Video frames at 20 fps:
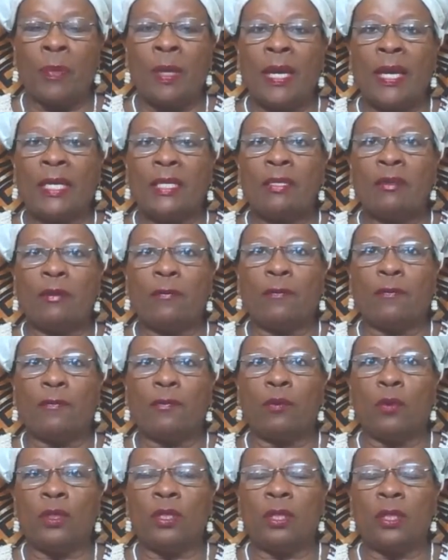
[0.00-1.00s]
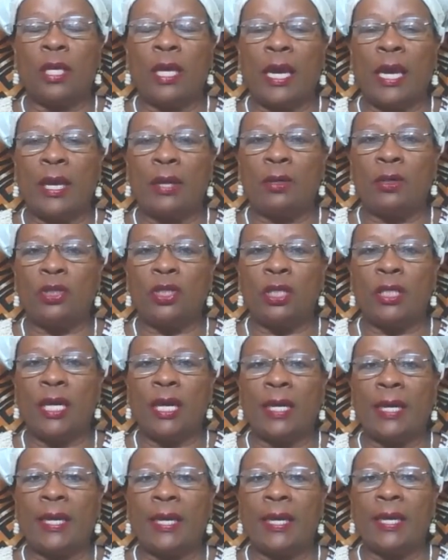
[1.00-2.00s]
is the force of the energy
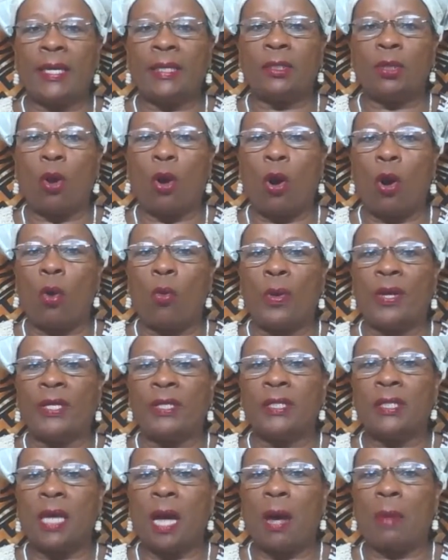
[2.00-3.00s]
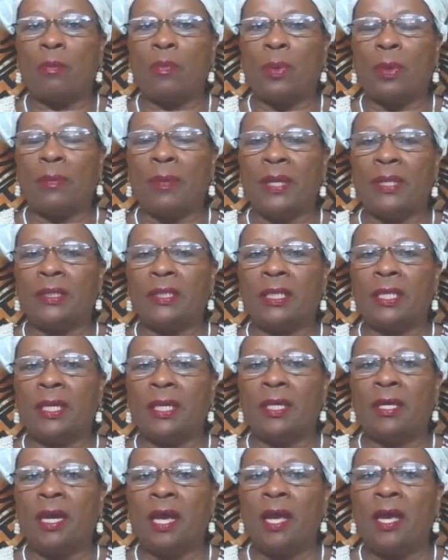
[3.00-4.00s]
that has always
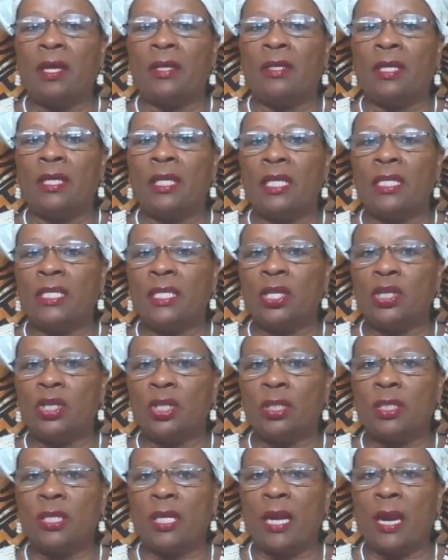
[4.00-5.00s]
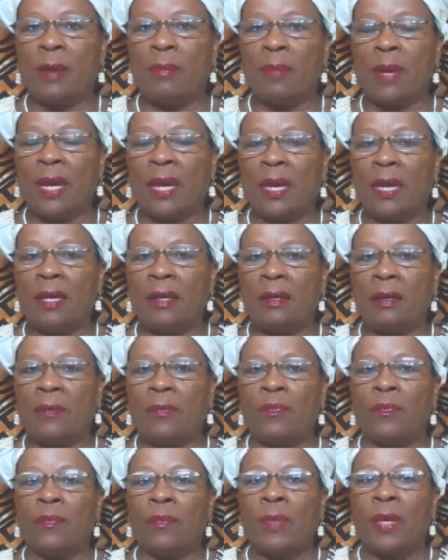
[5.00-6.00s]
complemented the decisions that I made
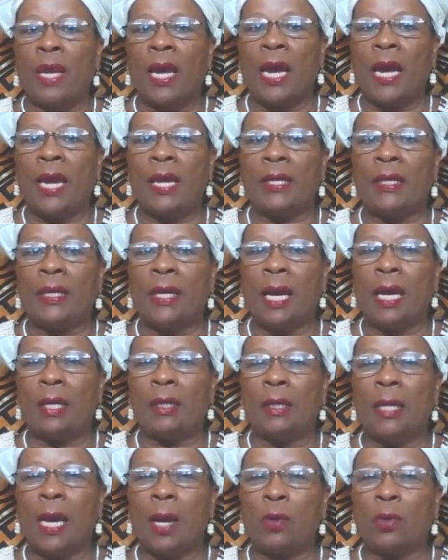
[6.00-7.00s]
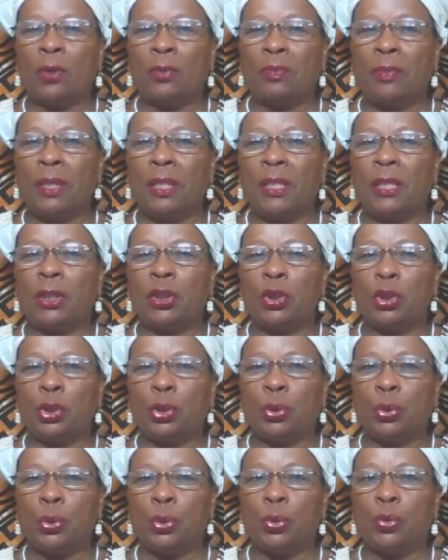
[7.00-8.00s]
and allowed me
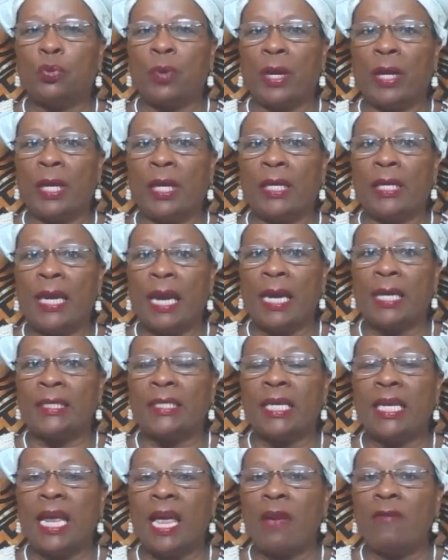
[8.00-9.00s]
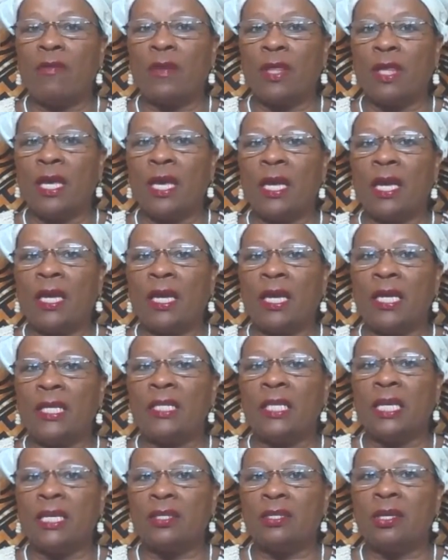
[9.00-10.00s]
to recognize that everything
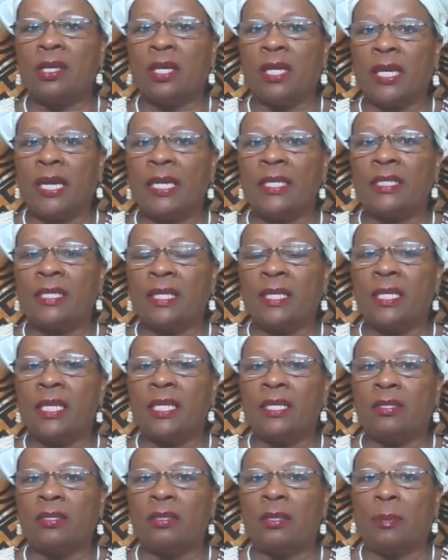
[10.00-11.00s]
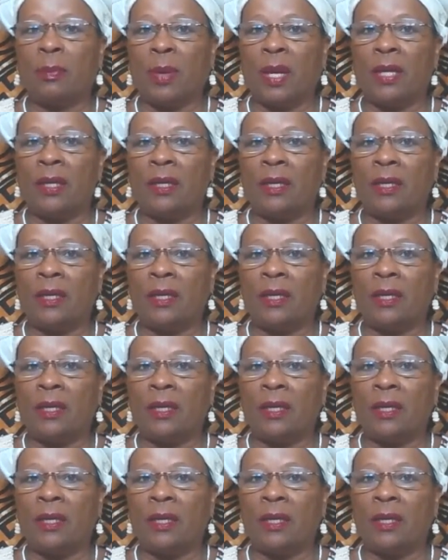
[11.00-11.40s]
is interconnected and interdependent.